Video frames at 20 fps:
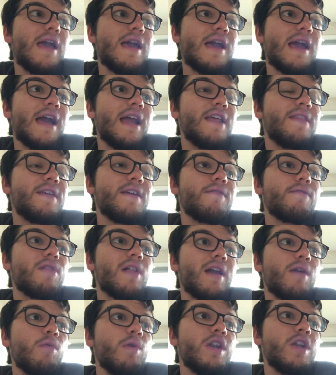anything for
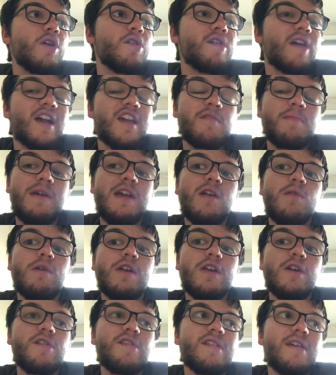like Windows XP to
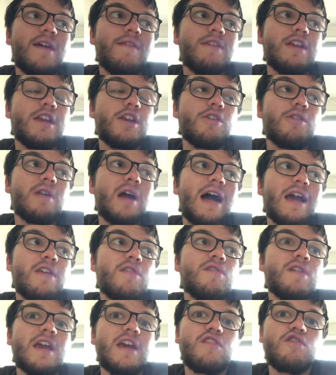Windows 7 and you're not
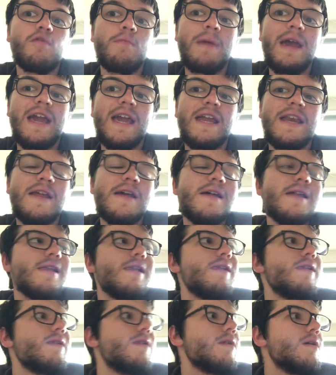using it as your main,
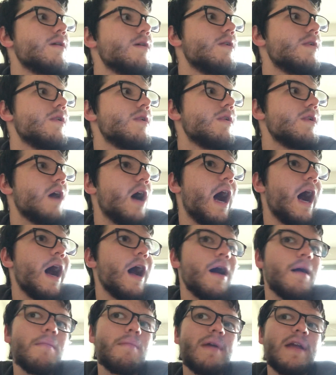
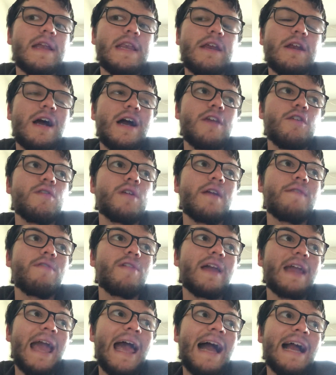and you're not using it for
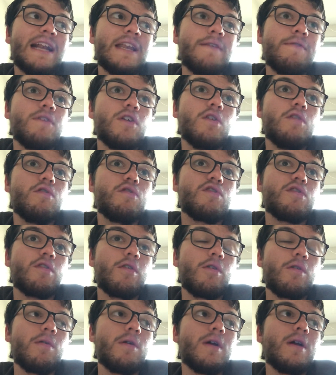like active use,
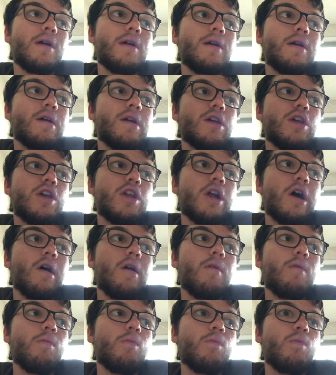or
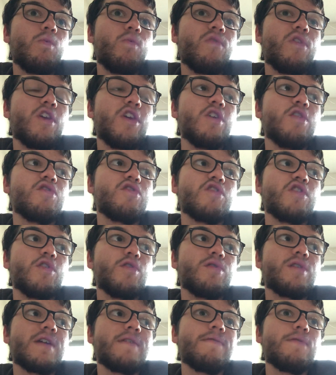the use you're
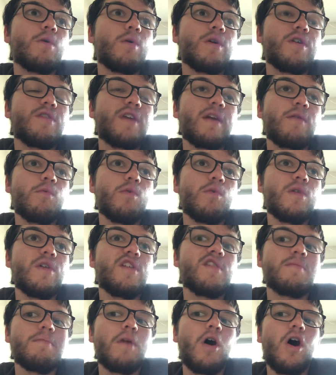using it for is like really
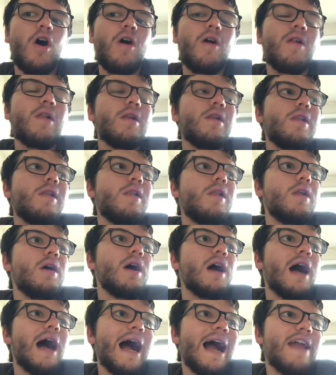small,
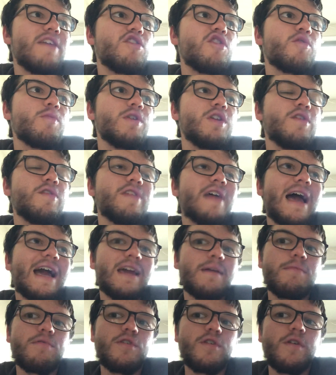I just would use that
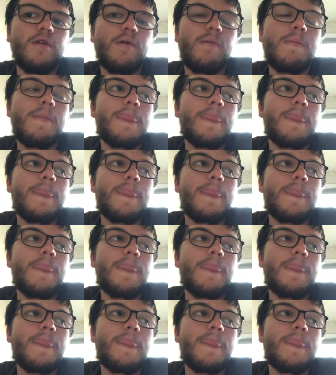computer.